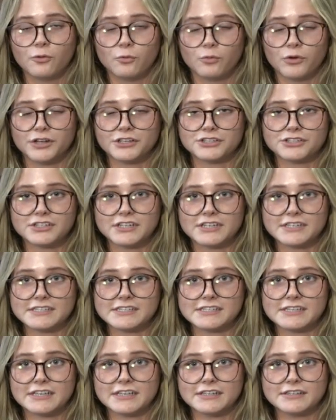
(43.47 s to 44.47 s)

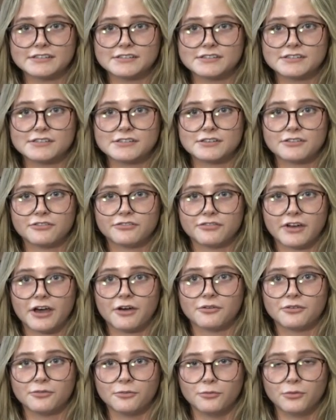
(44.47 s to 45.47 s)
richness is
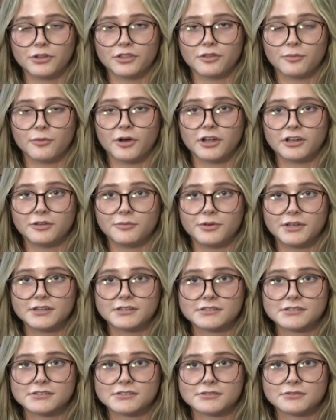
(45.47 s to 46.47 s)
found with the
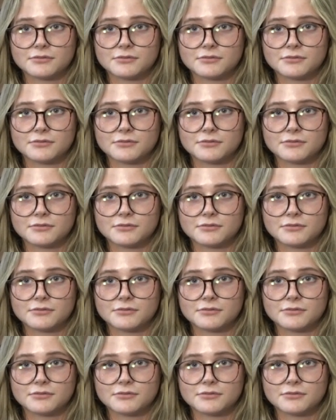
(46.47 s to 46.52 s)
monuments.